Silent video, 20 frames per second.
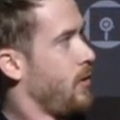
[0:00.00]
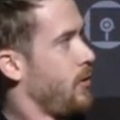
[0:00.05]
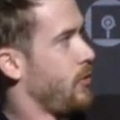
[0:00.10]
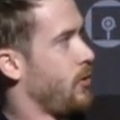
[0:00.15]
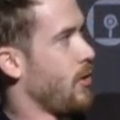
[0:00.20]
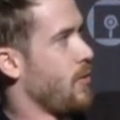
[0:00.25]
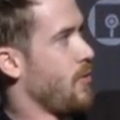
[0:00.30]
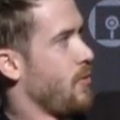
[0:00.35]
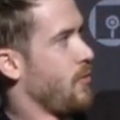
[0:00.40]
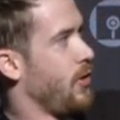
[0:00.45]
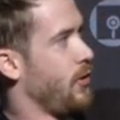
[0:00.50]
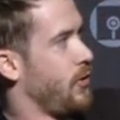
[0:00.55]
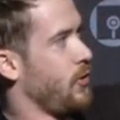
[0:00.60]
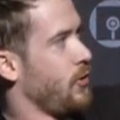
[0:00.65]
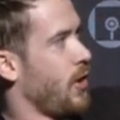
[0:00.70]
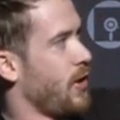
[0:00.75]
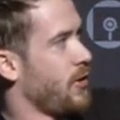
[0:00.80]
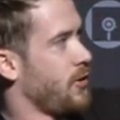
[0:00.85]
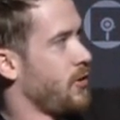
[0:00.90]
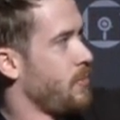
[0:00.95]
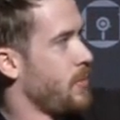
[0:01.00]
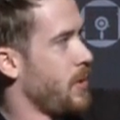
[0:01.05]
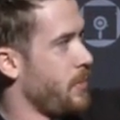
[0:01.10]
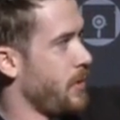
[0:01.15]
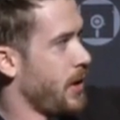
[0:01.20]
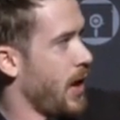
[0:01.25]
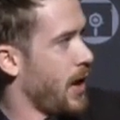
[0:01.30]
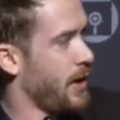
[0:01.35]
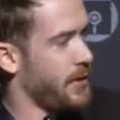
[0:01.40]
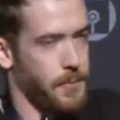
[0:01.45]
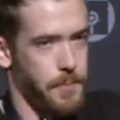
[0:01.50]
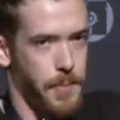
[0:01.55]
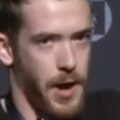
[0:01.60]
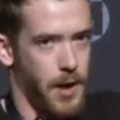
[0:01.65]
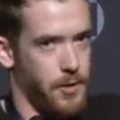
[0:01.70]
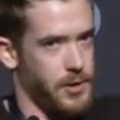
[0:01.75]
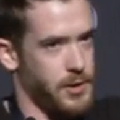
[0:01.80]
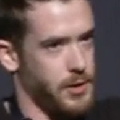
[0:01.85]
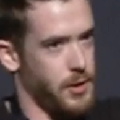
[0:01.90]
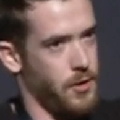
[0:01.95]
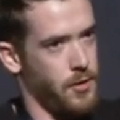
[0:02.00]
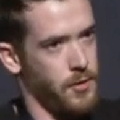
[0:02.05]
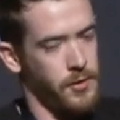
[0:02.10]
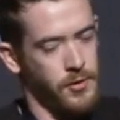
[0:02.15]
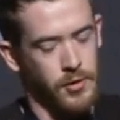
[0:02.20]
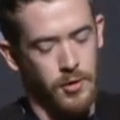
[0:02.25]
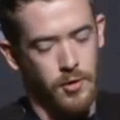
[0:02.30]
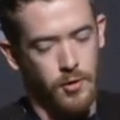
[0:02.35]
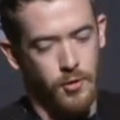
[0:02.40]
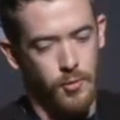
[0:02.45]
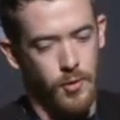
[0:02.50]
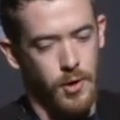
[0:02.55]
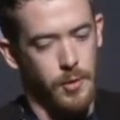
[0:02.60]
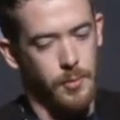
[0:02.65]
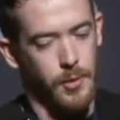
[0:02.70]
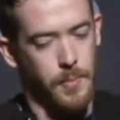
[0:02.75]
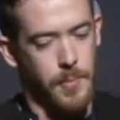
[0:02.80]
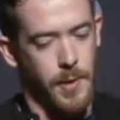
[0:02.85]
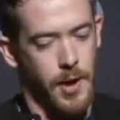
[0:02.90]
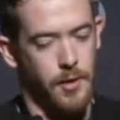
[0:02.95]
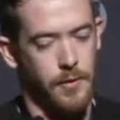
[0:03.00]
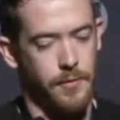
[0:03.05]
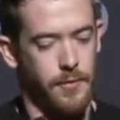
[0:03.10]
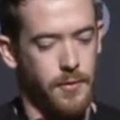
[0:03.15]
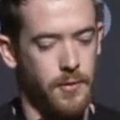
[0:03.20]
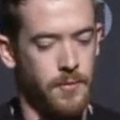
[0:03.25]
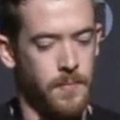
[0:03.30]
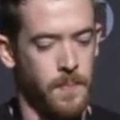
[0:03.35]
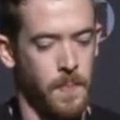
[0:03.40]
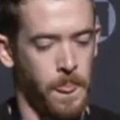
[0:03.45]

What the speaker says: So this is awesome. Mimikatz and PowerShell is incredibly powerful.